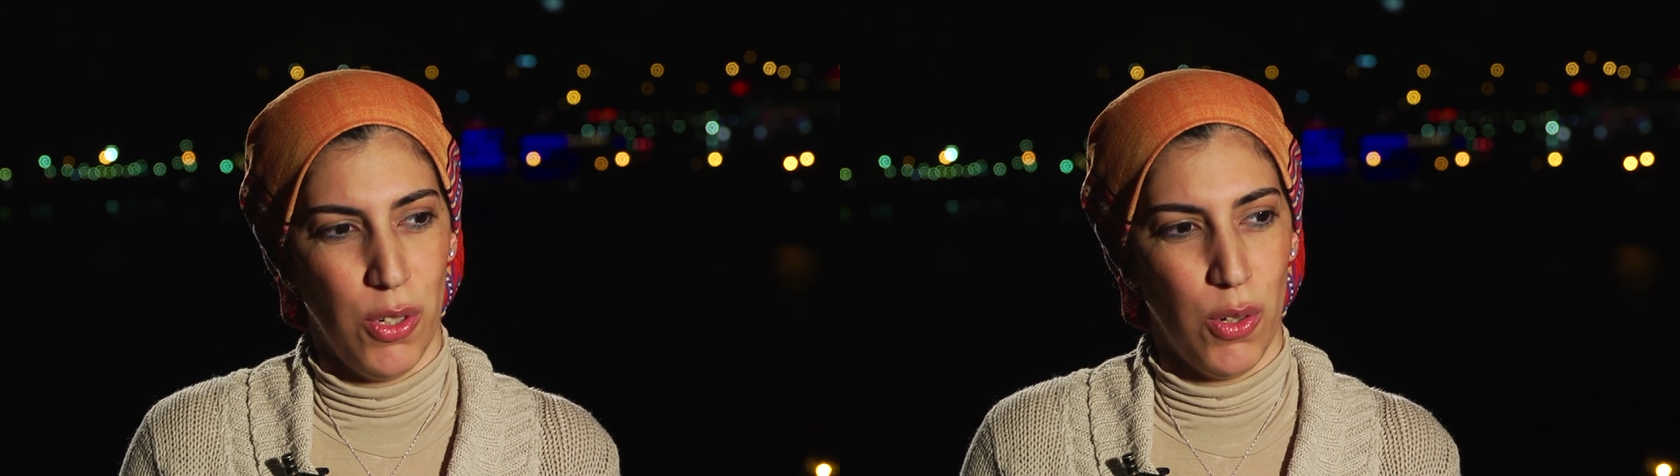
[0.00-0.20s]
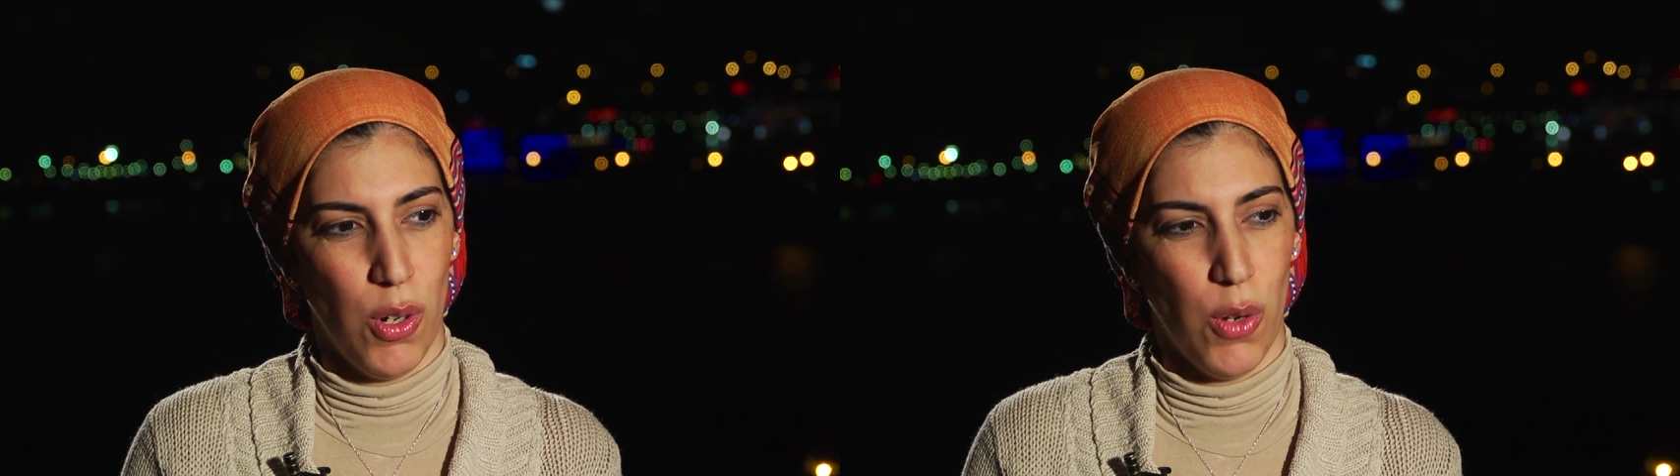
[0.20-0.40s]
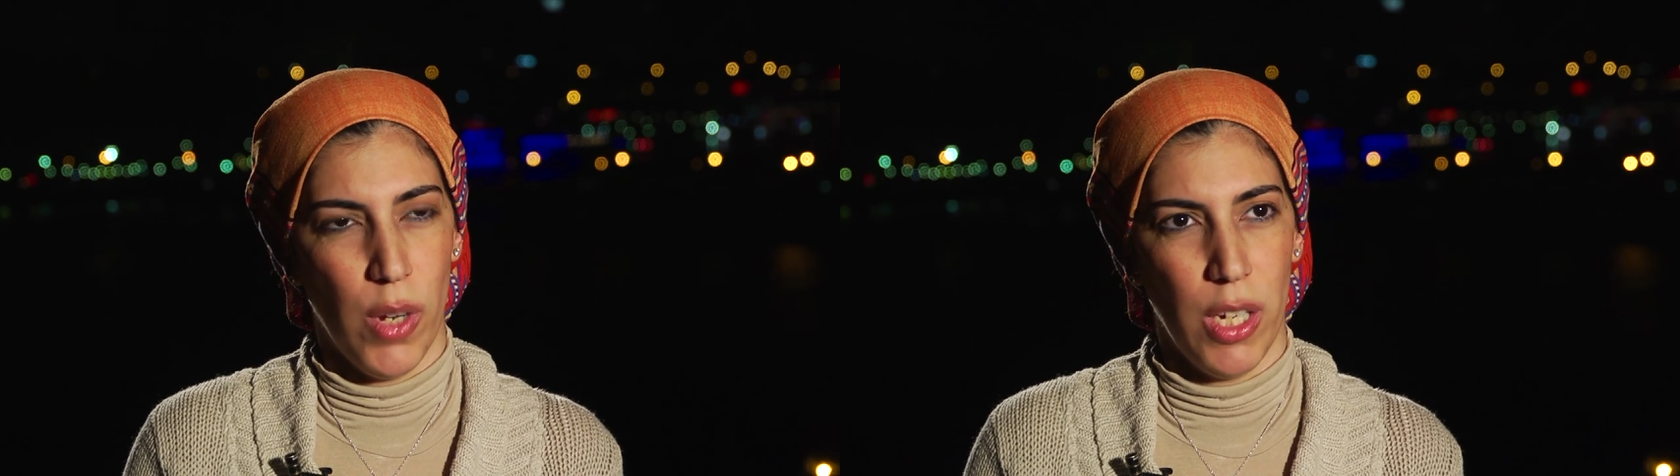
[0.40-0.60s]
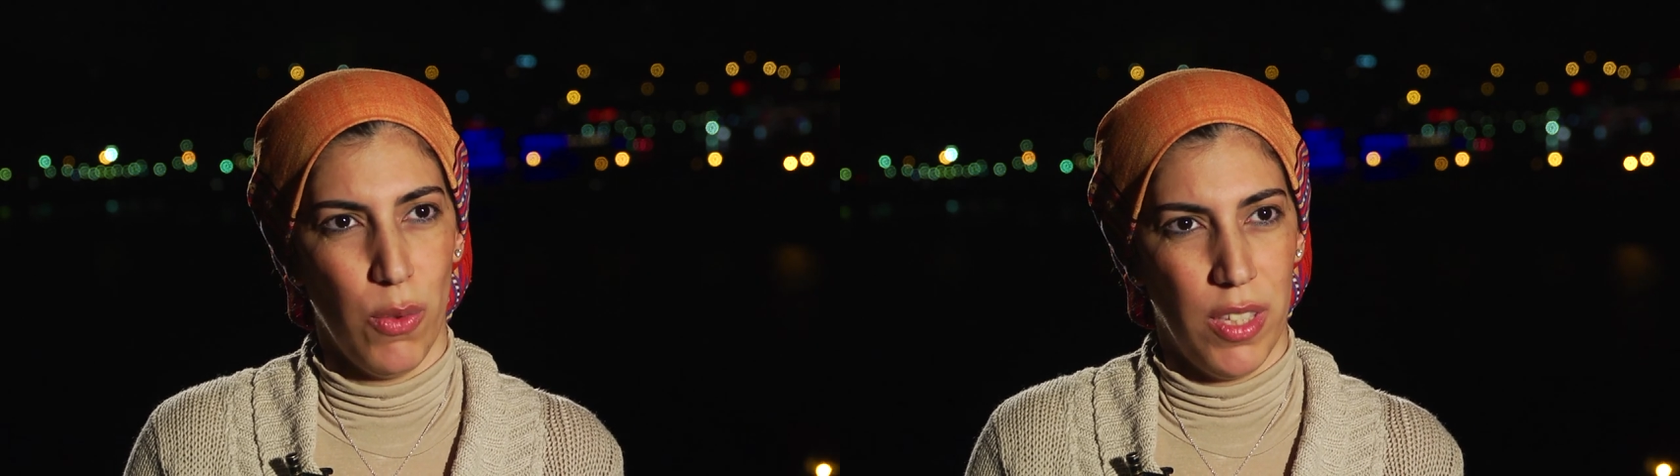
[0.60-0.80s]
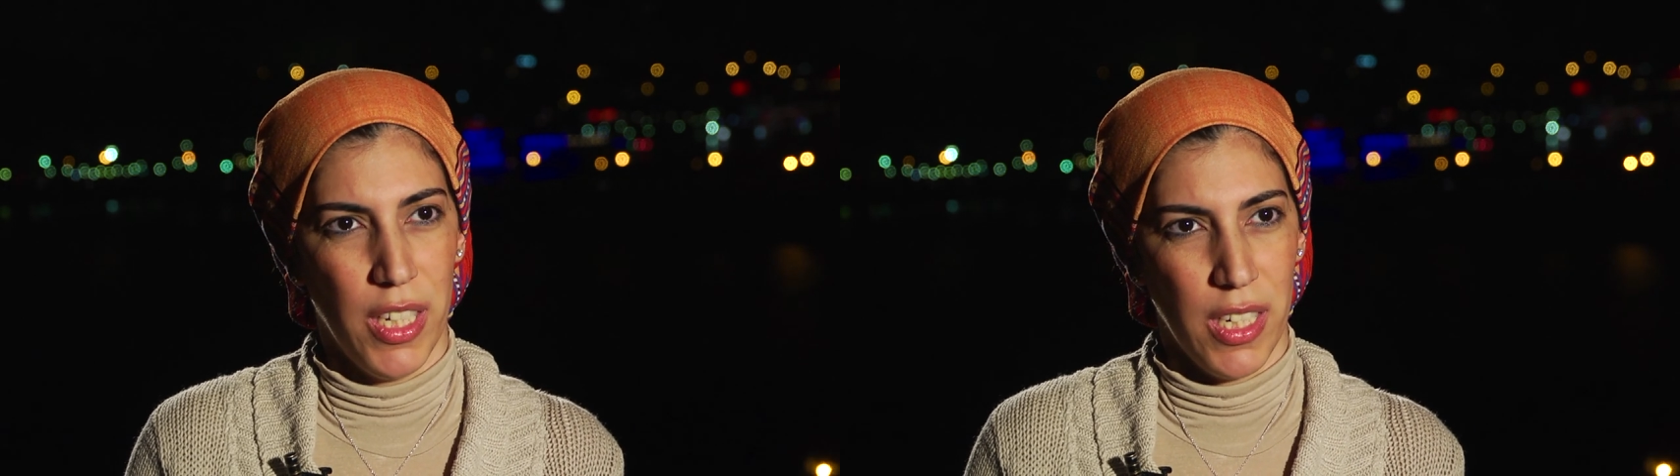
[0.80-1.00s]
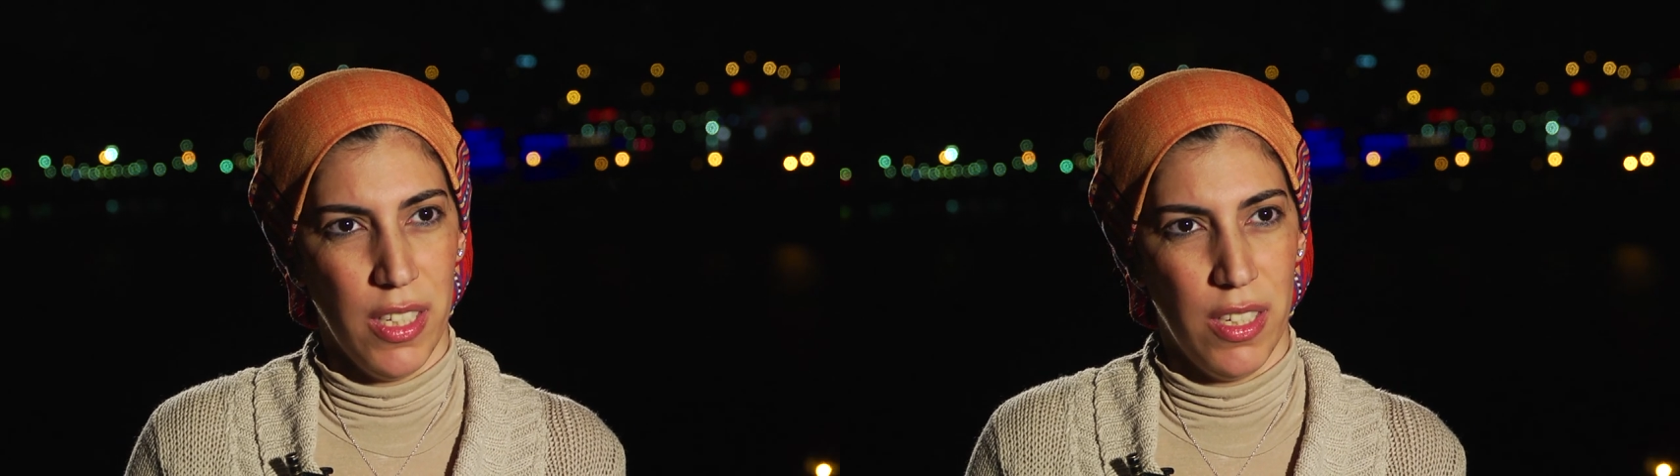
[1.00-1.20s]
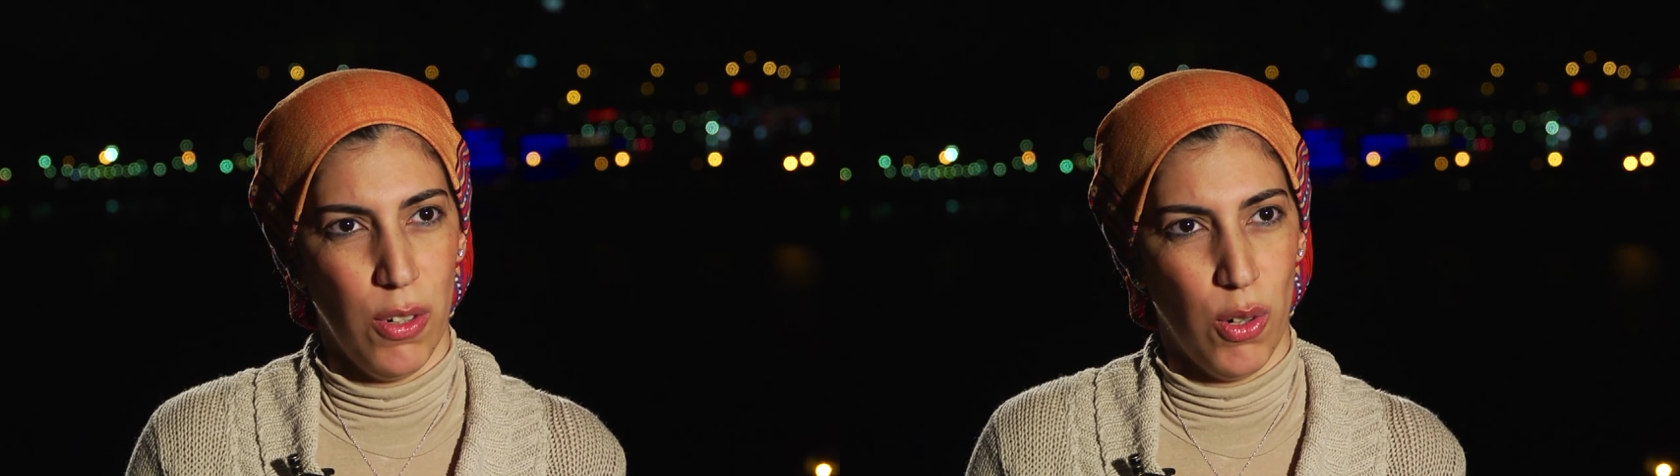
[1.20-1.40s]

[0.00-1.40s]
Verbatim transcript: You go away with dignity